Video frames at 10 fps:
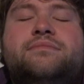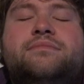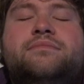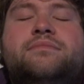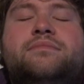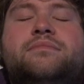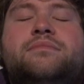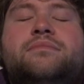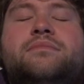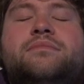
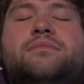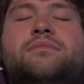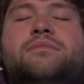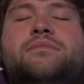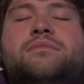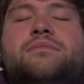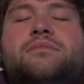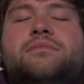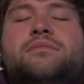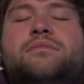
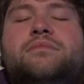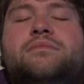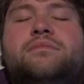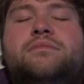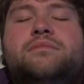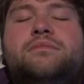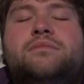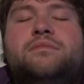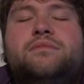Nothing is said.